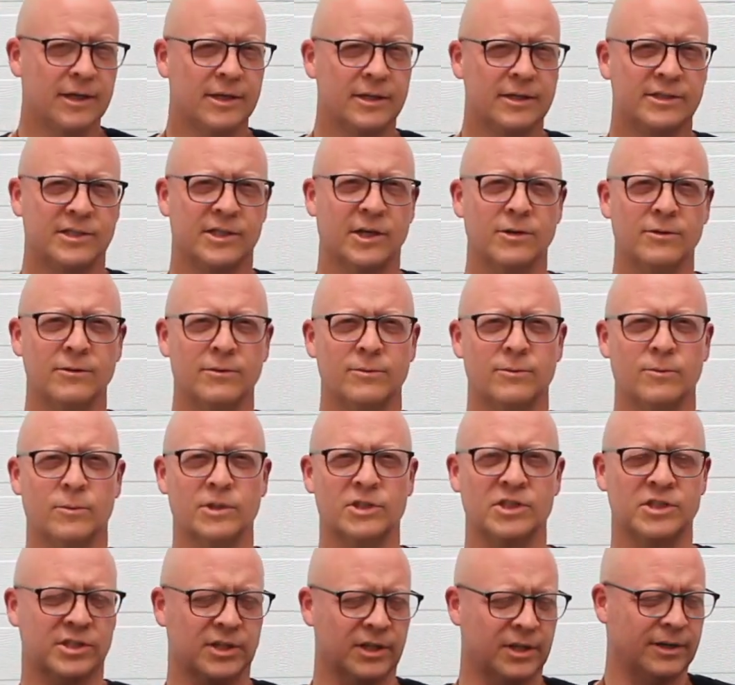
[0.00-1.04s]
So we're
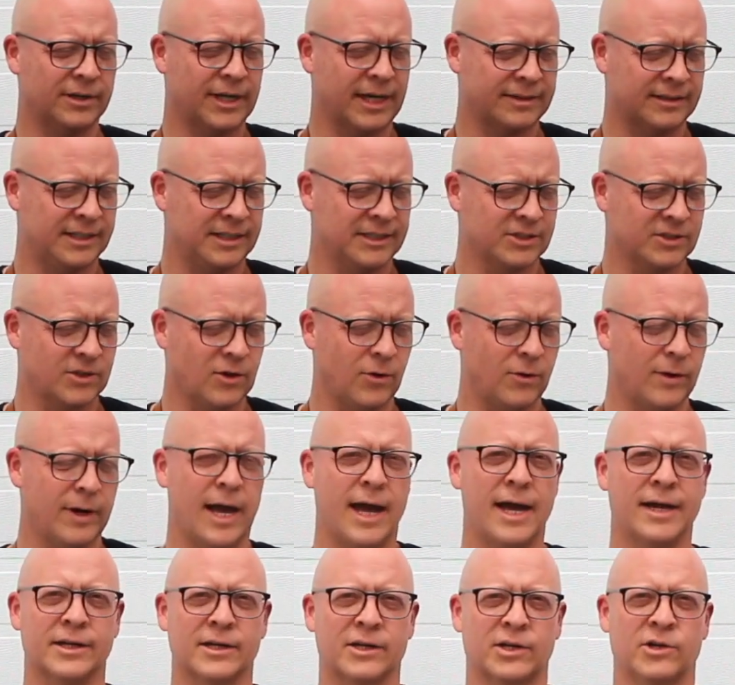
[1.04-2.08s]
just gonna let these go
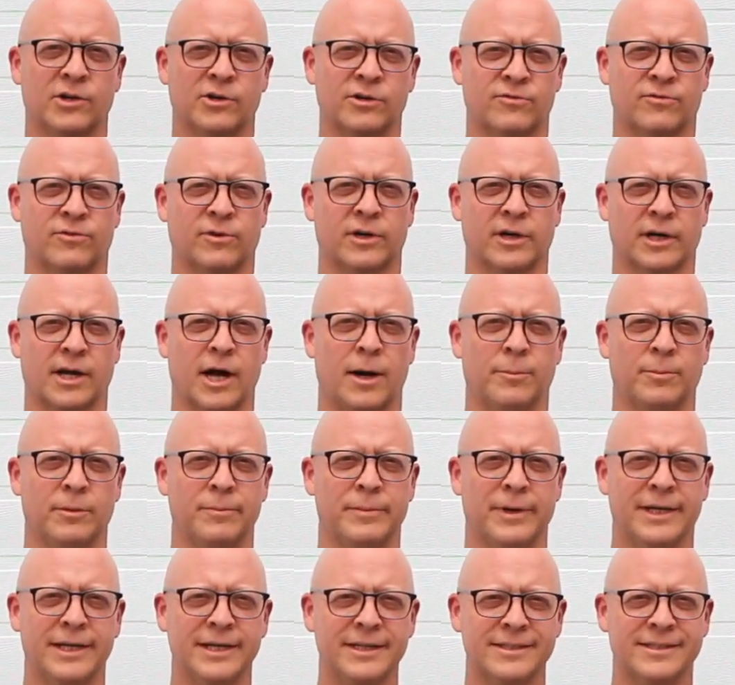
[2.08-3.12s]
ahead and cook for a couple
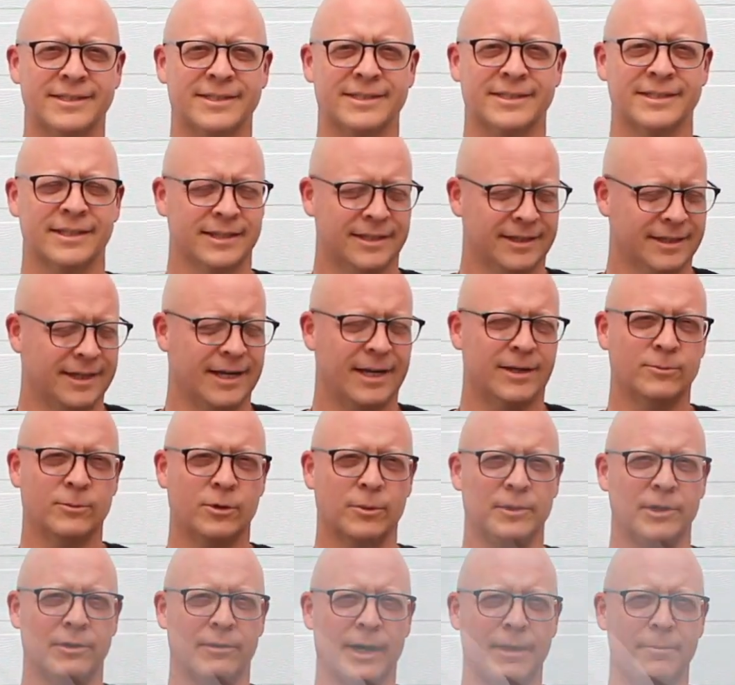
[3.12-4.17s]
minutes, and
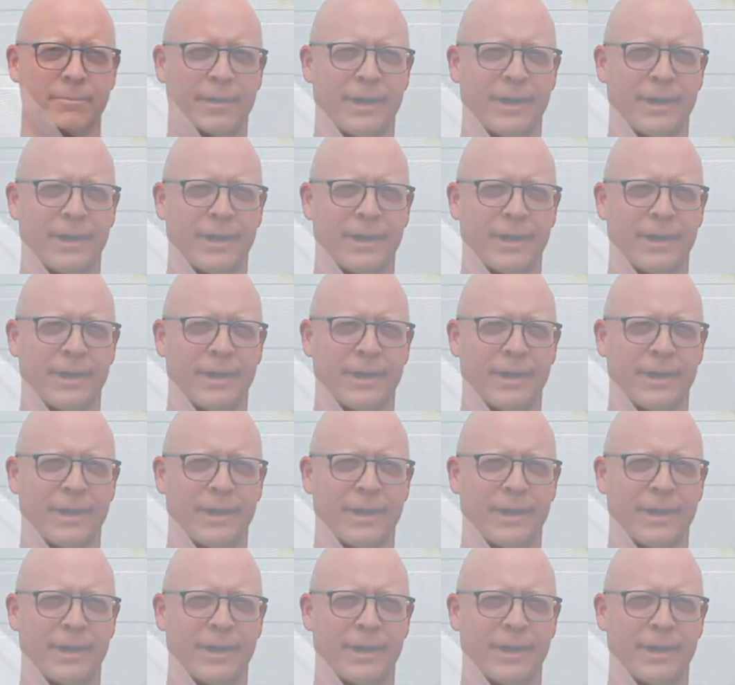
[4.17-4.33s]
we'll be right